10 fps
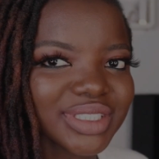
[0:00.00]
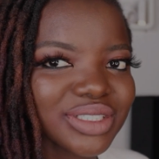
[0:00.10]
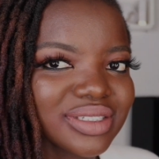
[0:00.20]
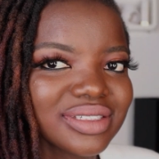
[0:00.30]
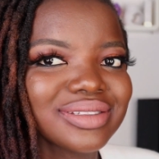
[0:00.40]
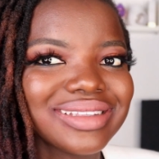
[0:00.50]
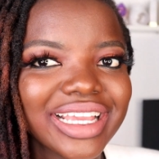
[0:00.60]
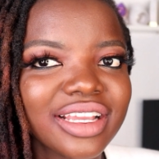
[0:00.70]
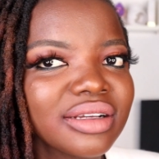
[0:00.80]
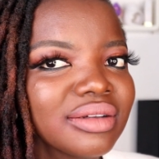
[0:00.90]
This is
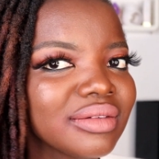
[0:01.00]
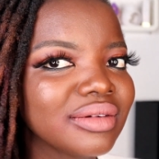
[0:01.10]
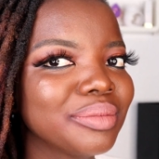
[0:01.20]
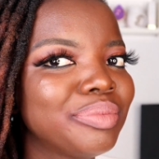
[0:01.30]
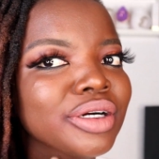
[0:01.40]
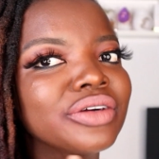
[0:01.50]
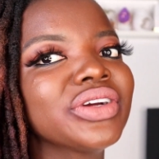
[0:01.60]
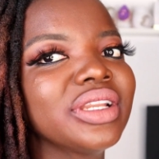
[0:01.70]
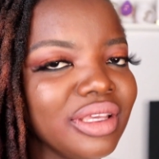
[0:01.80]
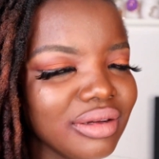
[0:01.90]
like
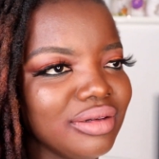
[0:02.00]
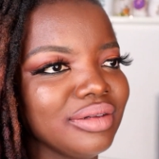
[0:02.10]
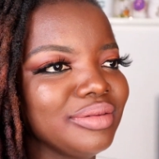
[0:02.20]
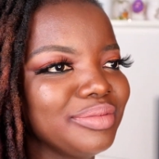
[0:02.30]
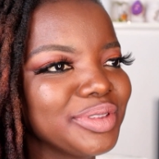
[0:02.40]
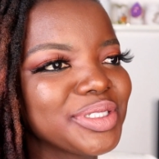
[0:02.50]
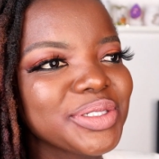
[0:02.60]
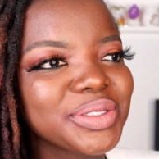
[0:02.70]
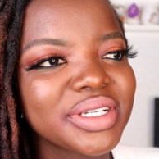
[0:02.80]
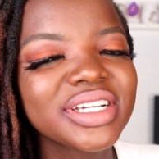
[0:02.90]
perfect nude.
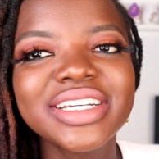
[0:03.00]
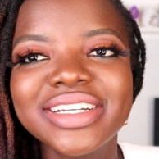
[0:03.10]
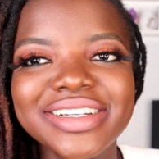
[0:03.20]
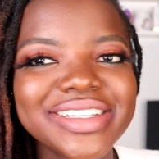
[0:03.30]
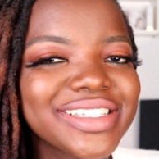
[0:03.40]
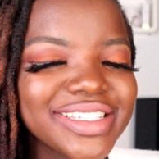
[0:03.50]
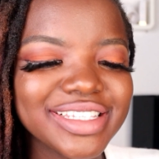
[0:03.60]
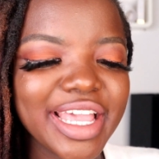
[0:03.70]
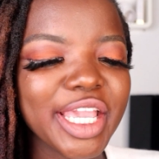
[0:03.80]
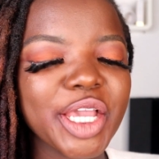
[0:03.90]
This is
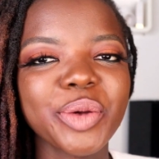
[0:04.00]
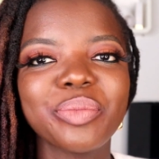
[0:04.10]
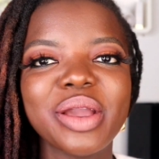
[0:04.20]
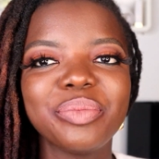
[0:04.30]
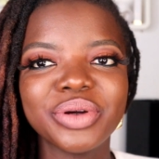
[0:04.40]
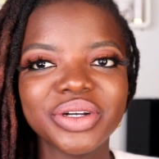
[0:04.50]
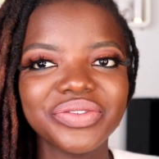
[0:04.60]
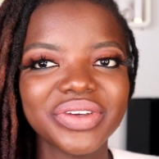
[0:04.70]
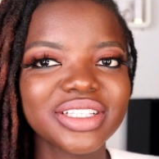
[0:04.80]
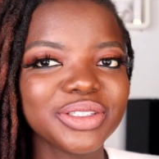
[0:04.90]
like my
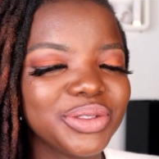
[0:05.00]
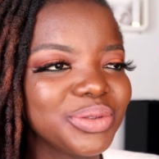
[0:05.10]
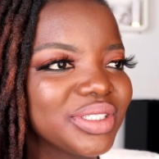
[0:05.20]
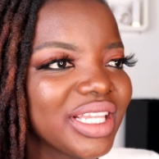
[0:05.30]
perfect nude.